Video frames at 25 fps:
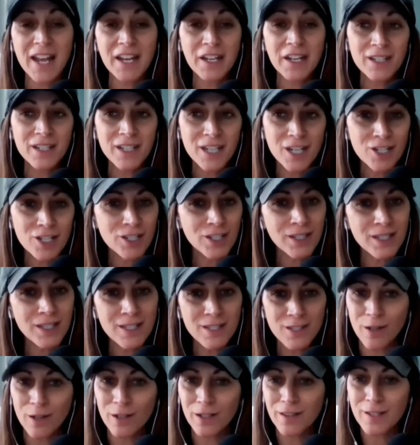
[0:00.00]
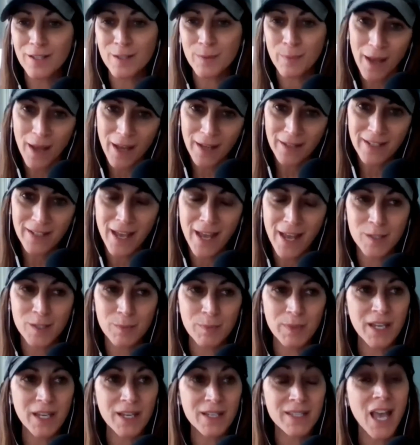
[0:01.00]
I initially started this
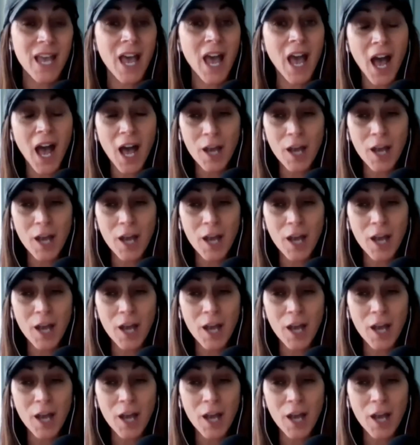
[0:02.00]
podcast because